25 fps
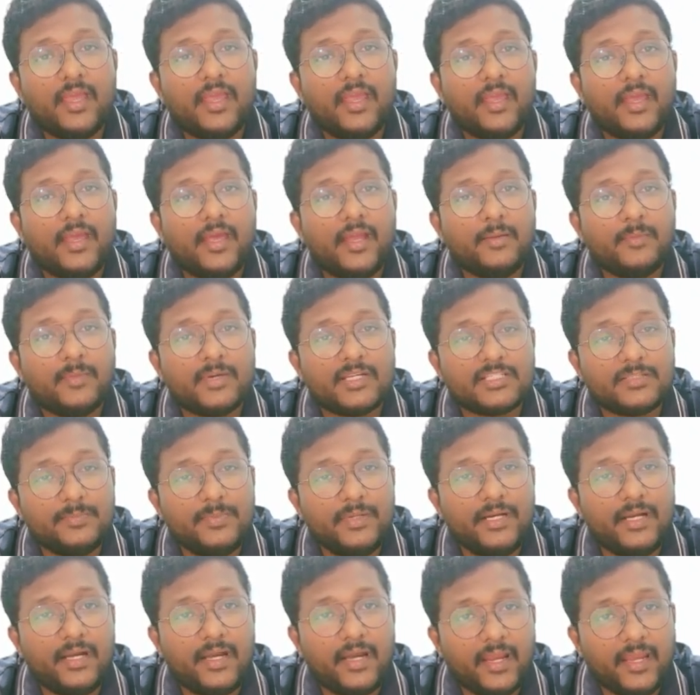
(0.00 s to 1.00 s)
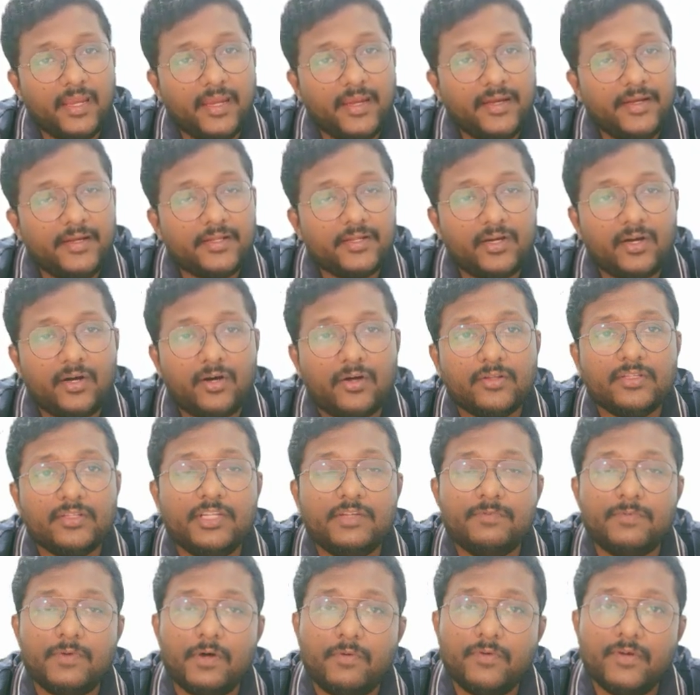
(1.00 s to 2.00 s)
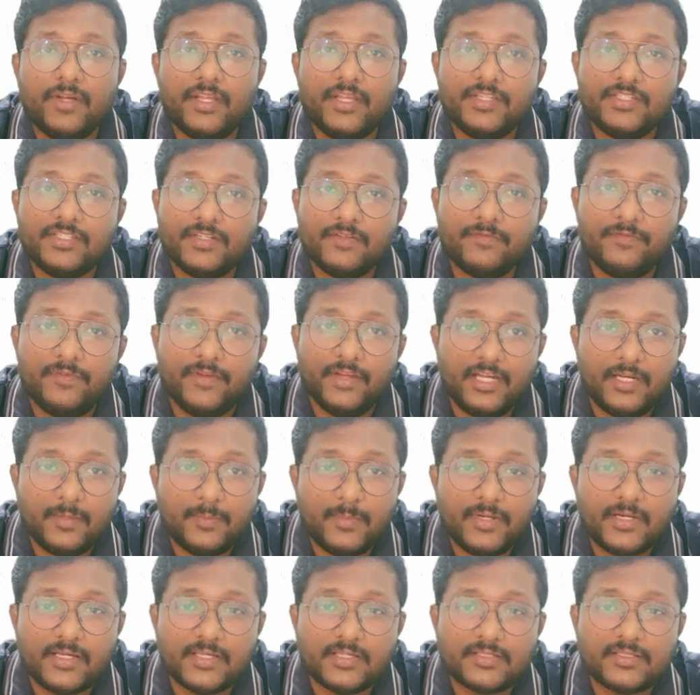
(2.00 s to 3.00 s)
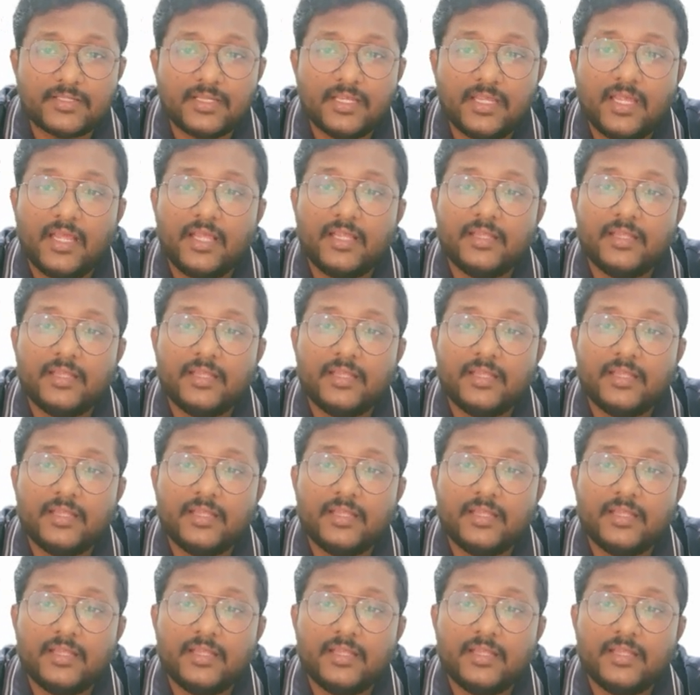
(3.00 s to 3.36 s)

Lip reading: and must be trained on the foundation field bus.